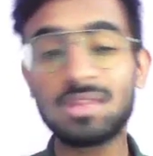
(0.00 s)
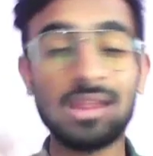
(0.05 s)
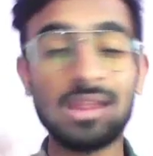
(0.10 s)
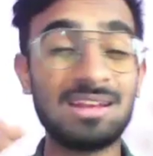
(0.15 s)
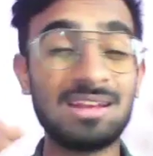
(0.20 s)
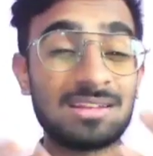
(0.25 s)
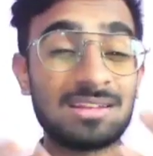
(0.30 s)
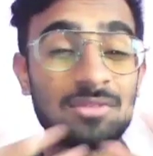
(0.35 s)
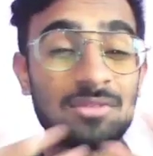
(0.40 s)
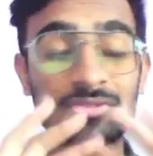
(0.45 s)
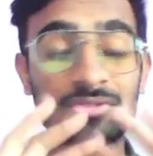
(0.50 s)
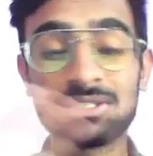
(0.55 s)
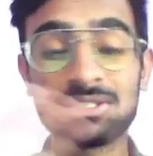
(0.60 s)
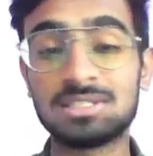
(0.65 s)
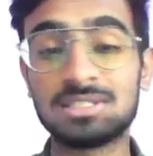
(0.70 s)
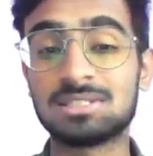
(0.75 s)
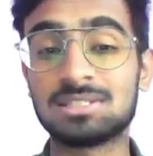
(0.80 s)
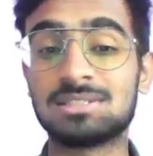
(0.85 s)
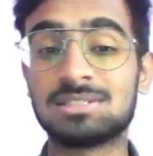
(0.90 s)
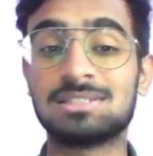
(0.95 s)
And now see
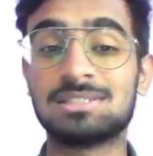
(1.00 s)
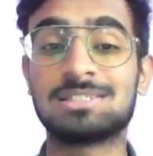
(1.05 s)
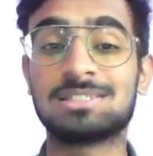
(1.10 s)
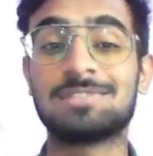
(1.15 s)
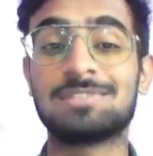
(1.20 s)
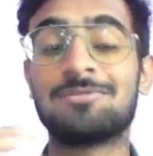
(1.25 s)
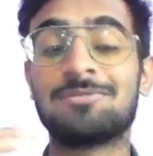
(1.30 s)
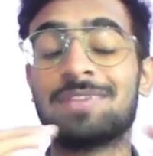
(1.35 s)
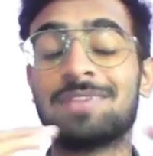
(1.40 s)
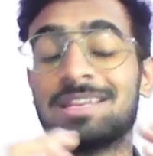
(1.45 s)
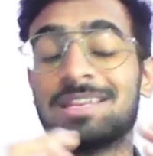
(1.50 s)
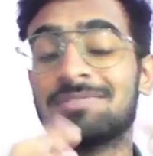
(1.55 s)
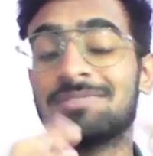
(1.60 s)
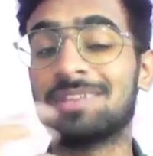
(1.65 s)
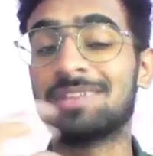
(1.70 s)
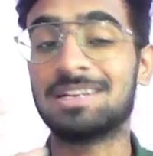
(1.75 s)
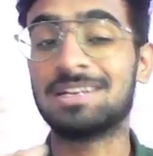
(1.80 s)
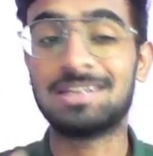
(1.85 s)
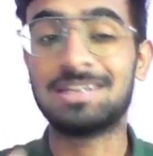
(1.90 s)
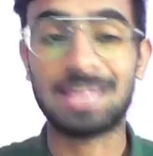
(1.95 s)
this is a very
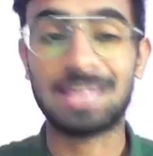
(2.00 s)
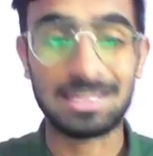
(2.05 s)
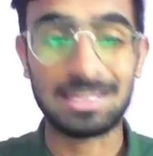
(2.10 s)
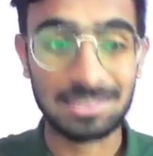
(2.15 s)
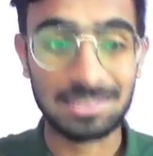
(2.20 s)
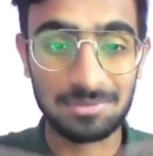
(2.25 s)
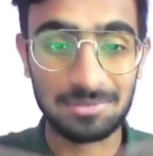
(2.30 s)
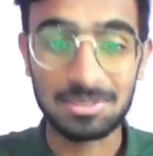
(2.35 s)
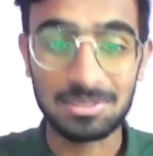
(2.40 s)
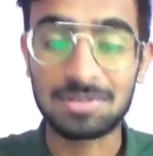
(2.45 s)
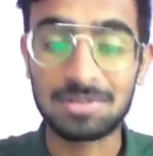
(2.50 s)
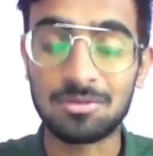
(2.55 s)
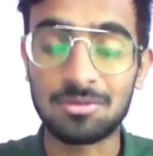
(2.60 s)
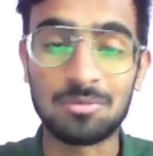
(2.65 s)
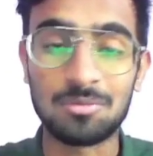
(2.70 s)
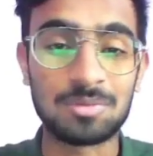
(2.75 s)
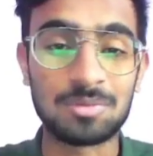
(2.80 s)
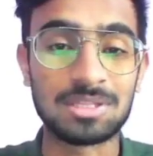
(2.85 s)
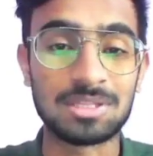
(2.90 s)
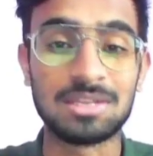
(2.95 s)
dynamic
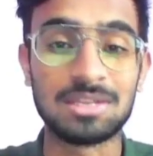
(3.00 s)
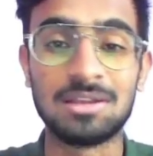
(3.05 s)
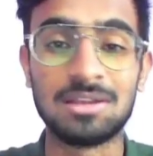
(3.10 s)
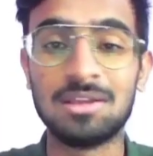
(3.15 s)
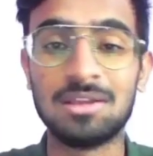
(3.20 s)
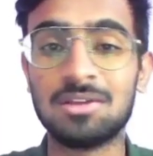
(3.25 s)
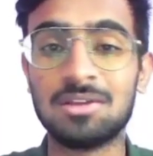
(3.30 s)
opening.